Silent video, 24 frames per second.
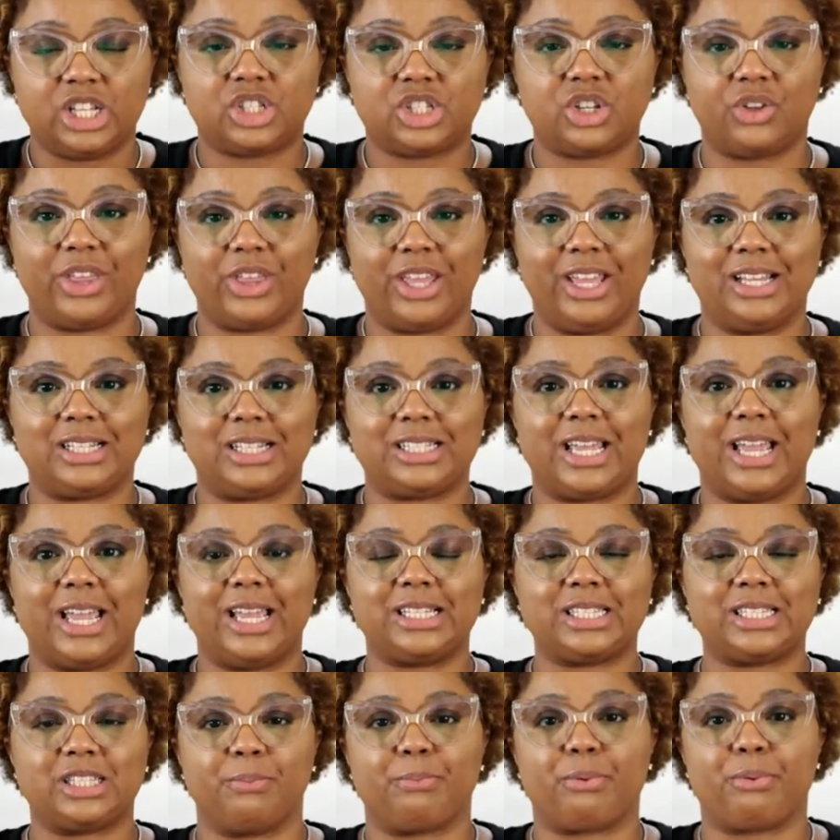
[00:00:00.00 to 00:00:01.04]
so that it
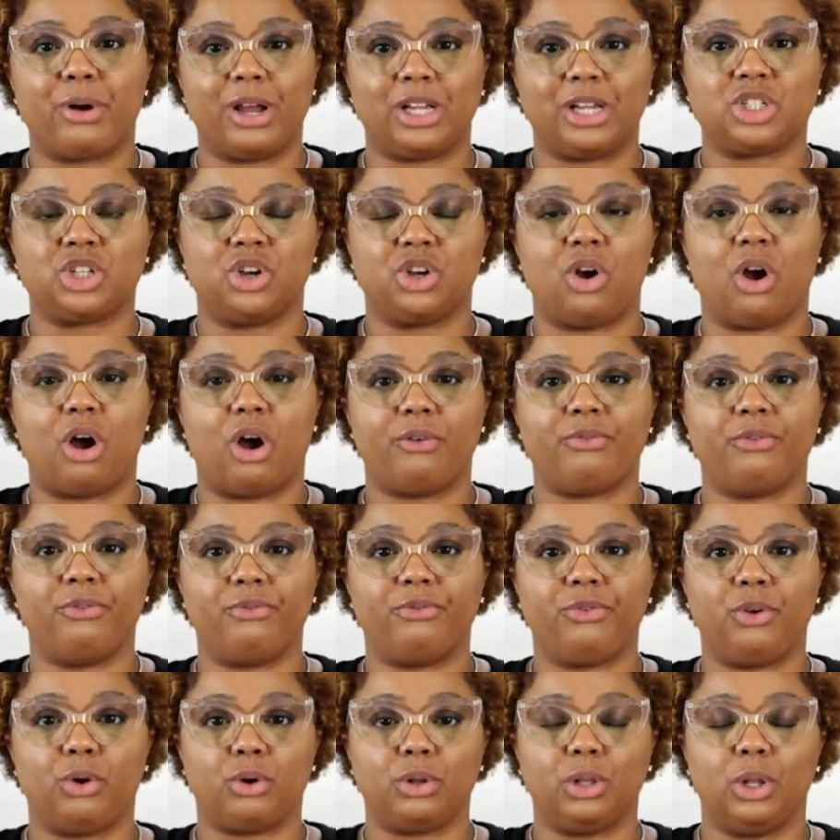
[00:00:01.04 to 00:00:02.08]
takes the pressure off
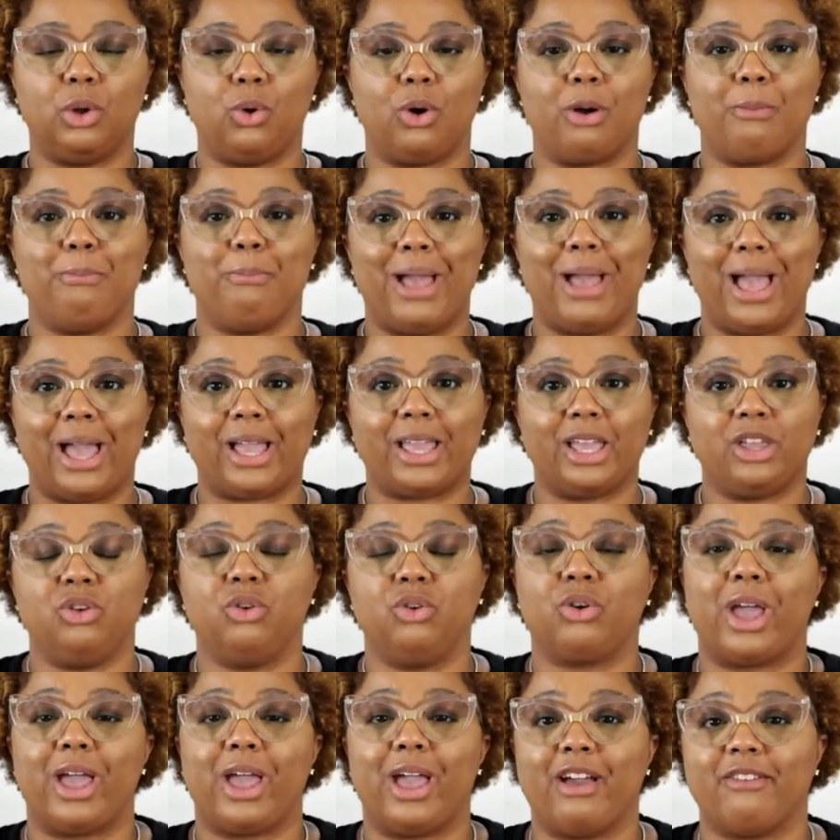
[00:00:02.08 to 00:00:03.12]
of your lower back and you